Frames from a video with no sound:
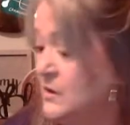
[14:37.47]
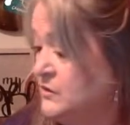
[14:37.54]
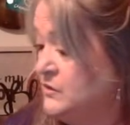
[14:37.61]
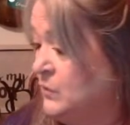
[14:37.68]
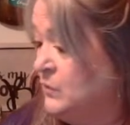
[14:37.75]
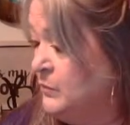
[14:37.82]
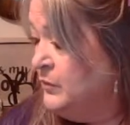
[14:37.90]

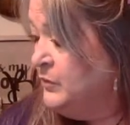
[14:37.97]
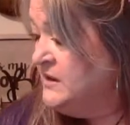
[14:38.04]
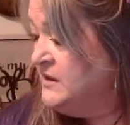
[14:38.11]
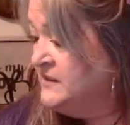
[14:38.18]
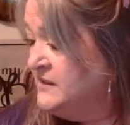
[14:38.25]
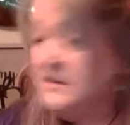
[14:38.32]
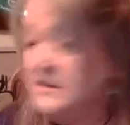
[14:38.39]
So I'm
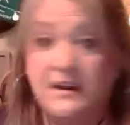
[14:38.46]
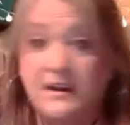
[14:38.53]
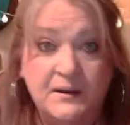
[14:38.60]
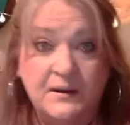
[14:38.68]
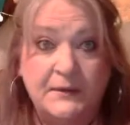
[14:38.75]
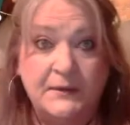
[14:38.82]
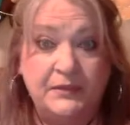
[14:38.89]
pretty
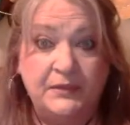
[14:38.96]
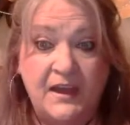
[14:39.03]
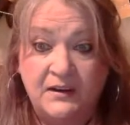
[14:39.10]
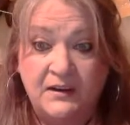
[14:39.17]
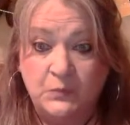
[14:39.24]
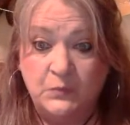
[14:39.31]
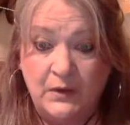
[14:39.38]
excited about
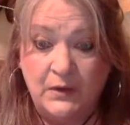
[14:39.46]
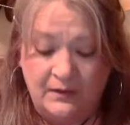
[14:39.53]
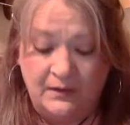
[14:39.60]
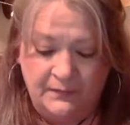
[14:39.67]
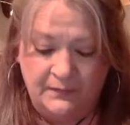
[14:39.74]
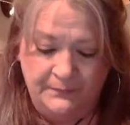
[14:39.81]
that as well.